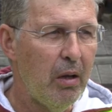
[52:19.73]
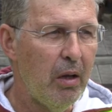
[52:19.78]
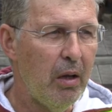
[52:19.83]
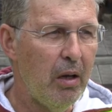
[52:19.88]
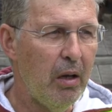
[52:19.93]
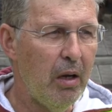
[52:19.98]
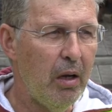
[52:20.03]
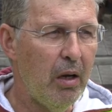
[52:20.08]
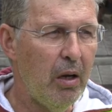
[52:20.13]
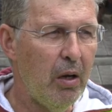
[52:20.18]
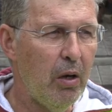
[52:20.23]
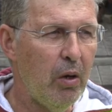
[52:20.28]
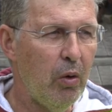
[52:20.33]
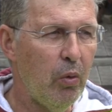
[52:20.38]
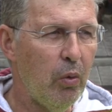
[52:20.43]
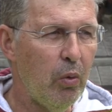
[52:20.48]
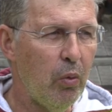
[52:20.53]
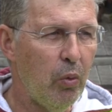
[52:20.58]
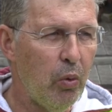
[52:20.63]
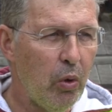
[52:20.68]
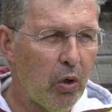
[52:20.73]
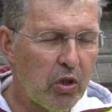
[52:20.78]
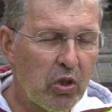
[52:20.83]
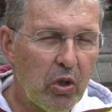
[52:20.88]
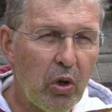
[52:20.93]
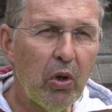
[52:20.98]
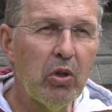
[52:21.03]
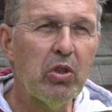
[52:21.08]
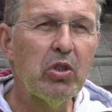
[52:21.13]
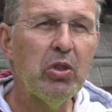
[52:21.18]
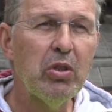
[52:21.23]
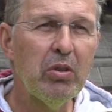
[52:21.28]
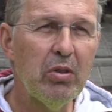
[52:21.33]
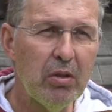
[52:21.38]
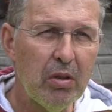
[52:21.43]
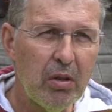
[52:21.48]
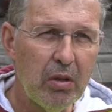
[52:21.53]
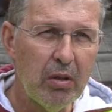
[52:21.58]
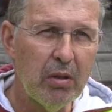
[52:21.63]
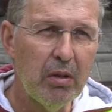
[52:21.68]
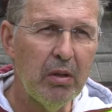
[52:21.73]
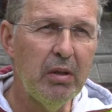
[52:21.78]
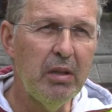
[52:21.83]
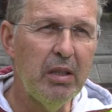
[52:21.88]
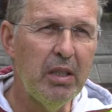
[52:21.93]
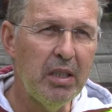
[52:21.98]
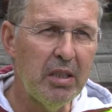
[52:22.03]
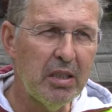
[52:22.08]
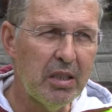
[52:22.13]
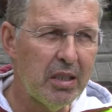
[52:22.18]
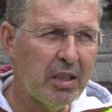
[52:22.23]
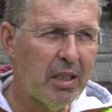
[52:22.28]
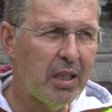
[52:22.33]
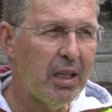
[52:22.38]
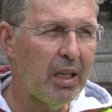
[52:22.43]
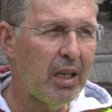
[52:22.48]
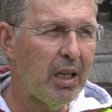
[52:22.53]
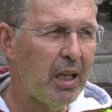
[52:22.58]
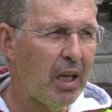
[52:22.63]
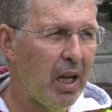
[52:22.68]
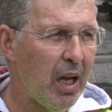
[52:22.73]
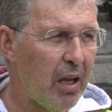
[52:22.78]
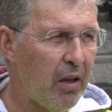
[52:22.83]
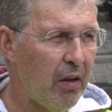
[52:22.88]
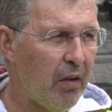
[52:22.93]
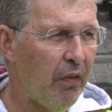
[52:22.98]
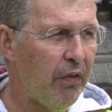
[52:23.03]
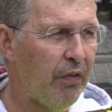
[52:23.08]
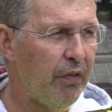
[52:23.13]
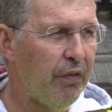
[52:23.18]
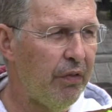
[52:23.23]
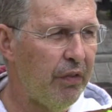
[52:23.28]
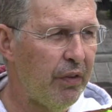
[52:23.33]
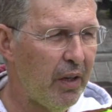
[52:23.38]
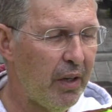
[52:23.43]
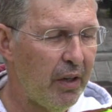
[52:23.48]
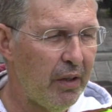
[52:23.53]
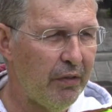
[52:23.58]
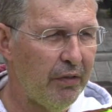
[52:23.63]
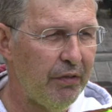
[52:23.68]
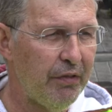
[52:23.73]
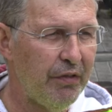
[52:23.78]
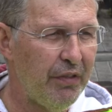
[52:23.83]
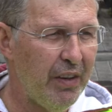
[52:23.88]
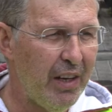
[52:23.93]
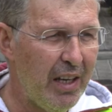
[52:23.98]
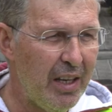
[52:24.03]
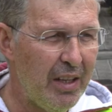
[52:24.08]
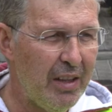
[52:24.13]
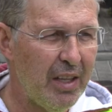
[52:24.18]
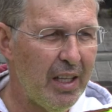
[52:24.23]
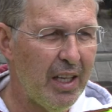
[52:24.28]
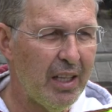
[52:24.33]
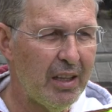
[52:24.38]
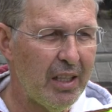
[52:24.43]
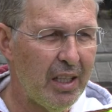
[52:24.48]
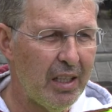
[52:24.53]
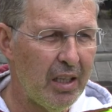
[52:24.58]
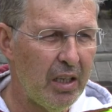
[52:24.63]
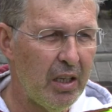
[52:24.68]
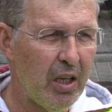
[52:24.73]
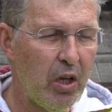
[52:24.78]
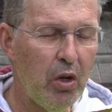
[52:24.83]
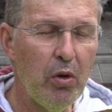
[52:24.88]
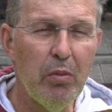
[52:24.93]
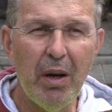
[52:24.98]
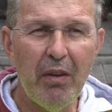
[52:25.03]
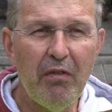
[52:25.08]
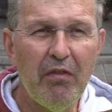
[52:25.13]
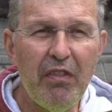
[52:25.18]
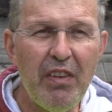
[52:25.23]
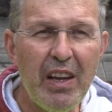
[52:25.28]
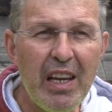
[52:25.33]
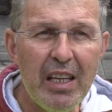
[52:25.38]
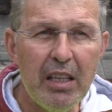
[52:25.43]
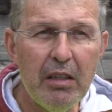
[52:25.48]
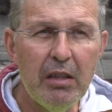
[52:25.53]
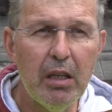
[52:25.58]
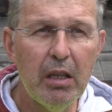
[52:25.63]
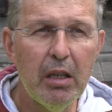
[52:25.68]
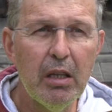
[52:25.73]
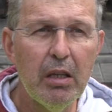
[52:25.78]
uh, was also this kind of uh, feeling that uh, human feeling